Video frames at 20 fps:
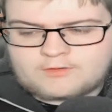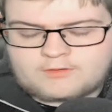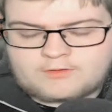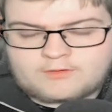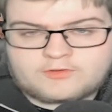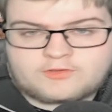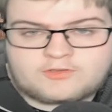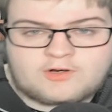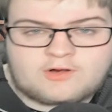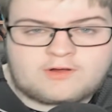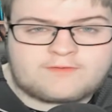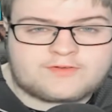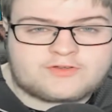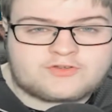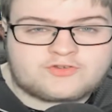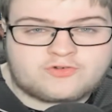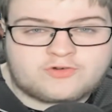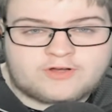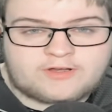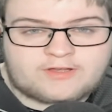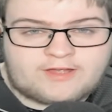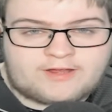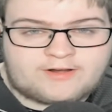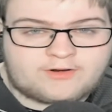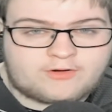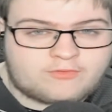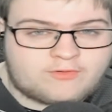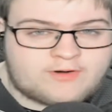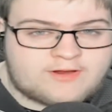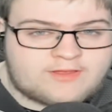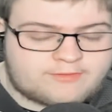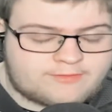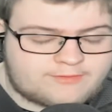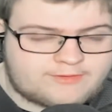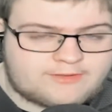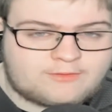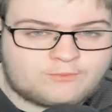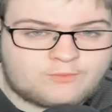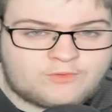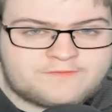So another trick and a great
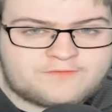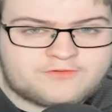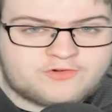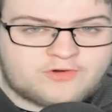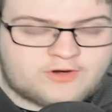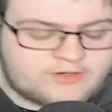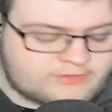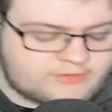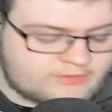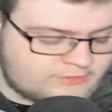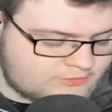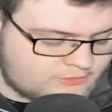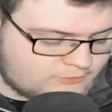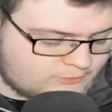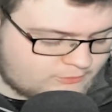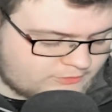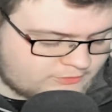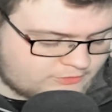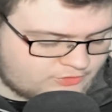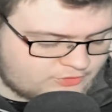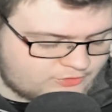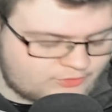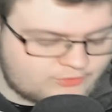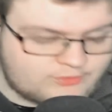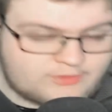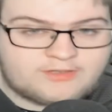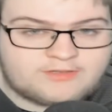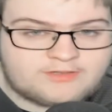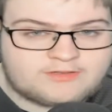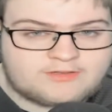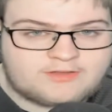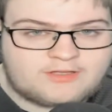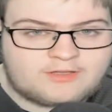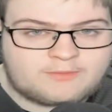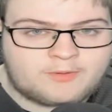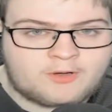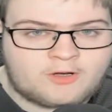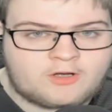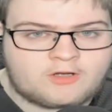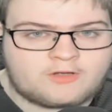thing with Trading 212 is the
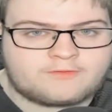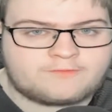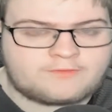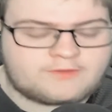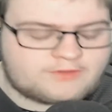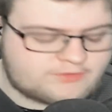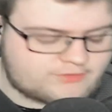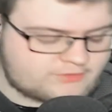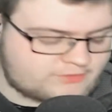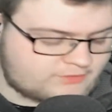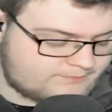pie feature.